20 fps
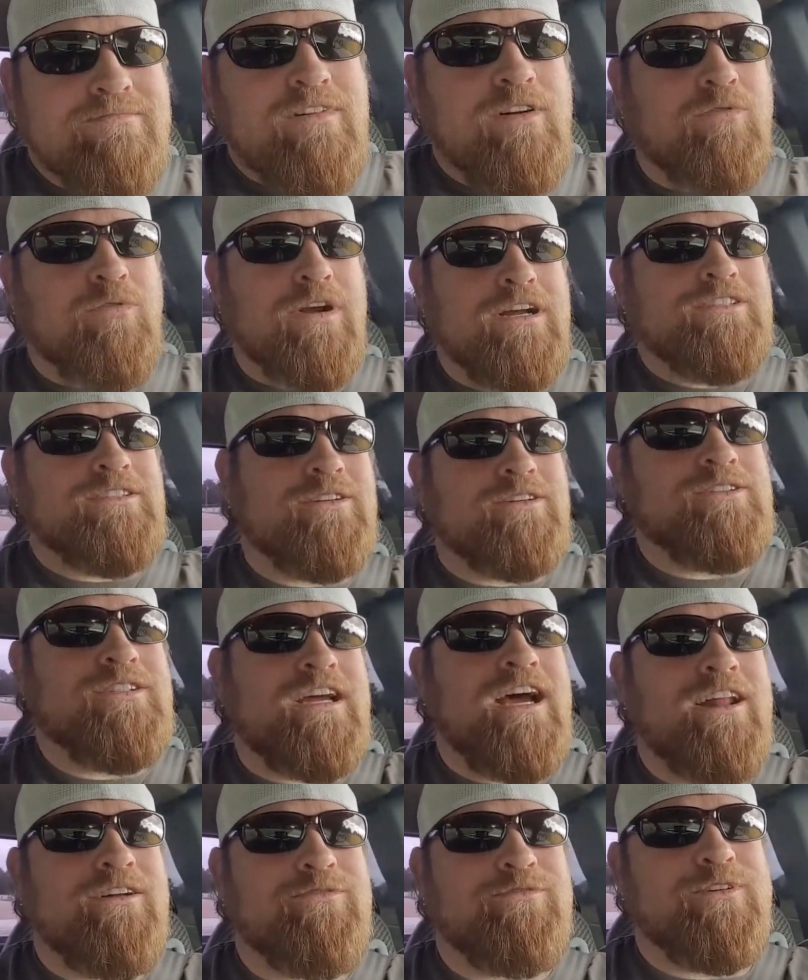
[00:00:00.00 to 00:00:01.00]
research
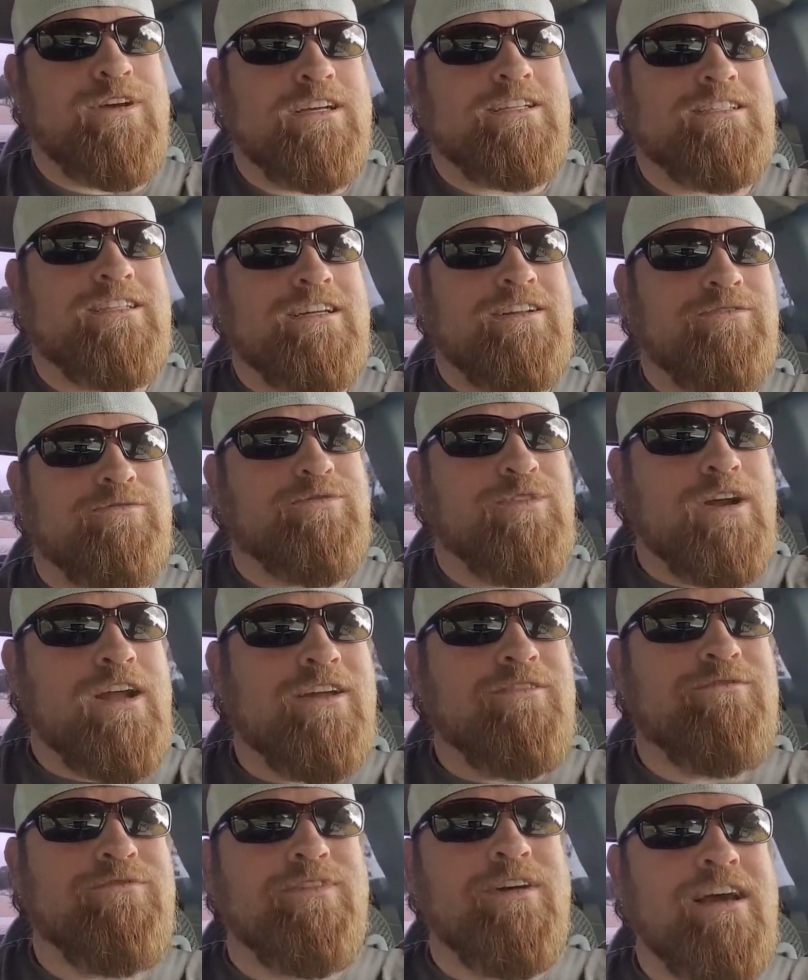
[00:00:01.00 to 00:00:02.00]
how to fix it and
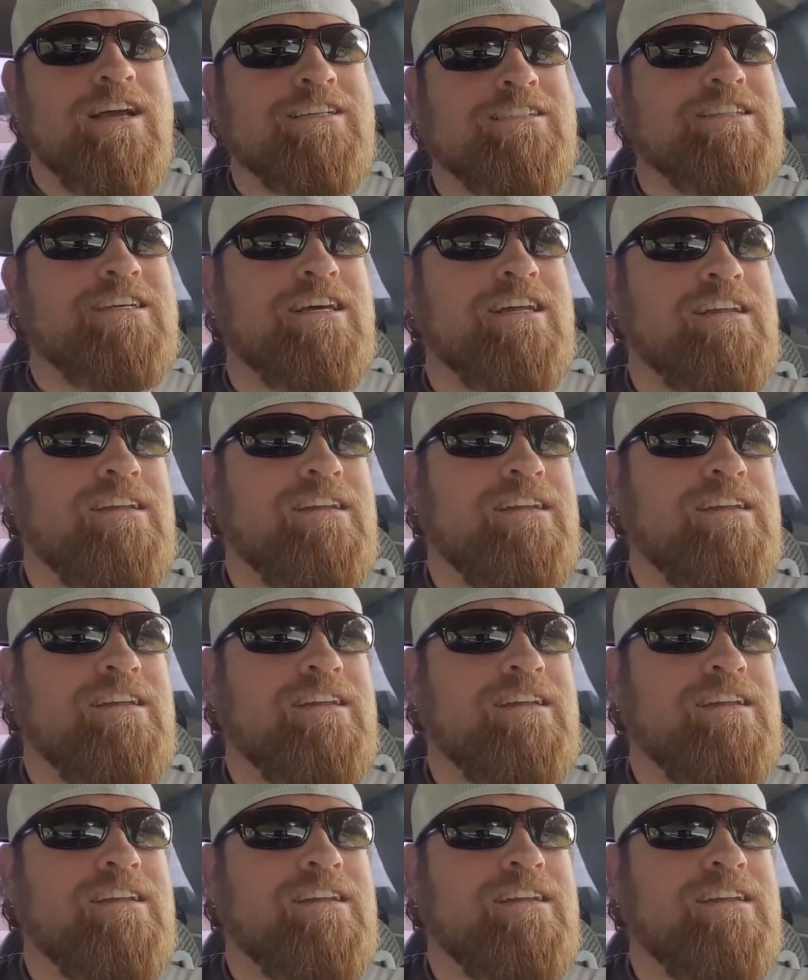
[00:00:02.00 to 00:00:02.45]
freaking fix it.